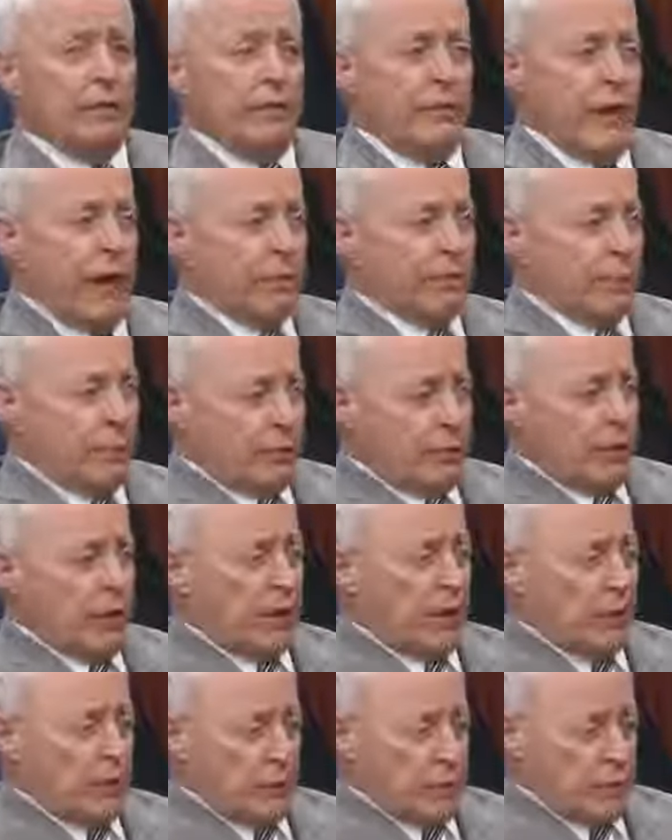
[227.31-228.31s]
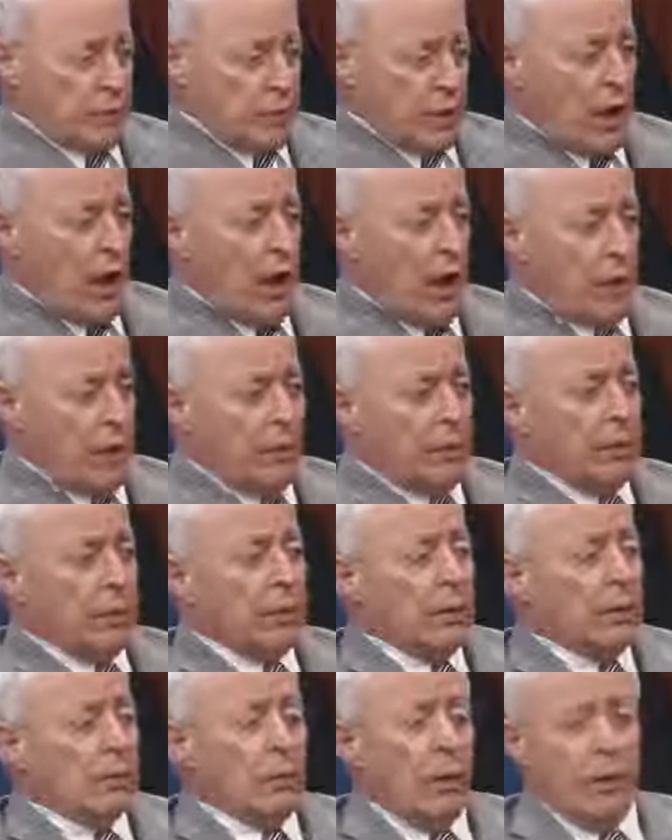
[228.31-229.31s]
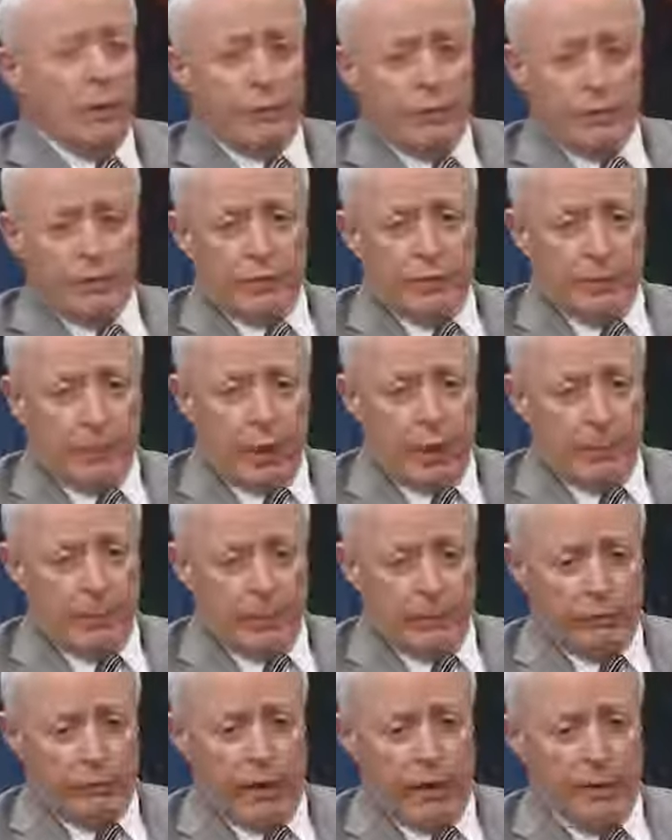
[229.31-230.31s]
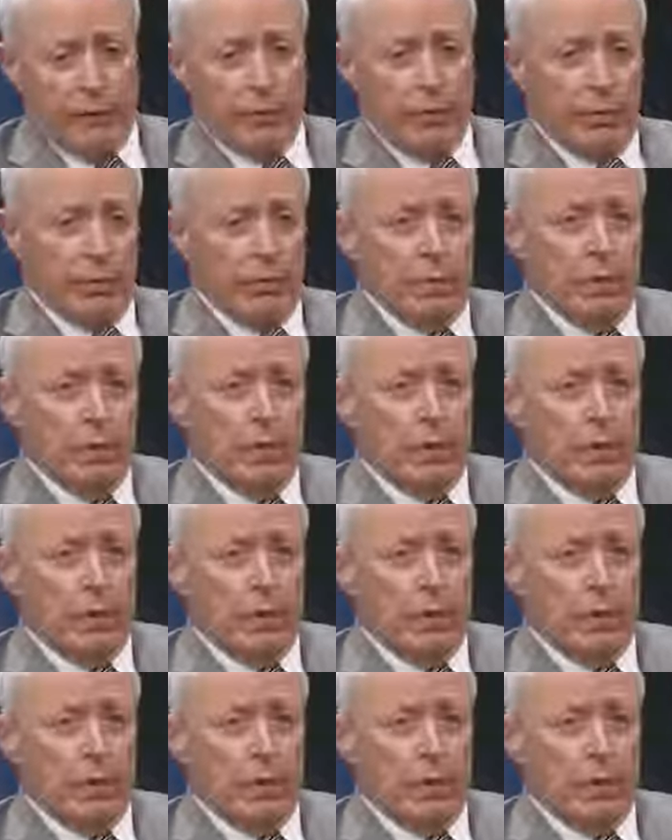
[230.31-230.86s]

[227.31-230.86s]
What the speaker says: that particular job, whether it's Department of Labor,